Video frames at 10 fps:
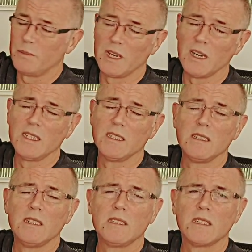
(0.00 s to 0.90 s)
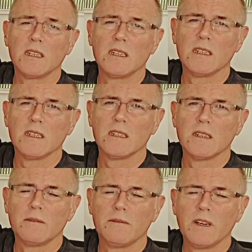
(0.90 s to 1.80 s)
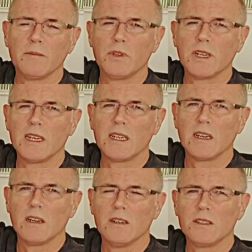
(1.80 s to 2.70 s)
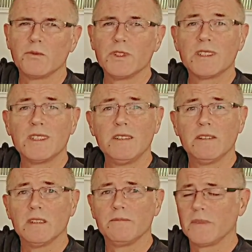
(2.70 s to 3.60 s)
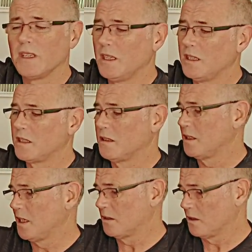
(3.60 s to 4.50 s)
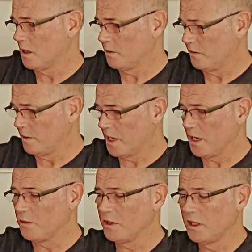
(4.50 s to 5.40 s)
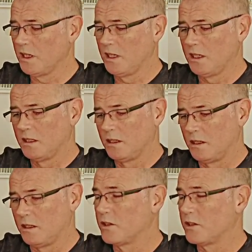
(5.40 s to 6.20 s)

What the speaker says: behind it is a 5.8 gigahertz receiver. So the signal comes from the camera to the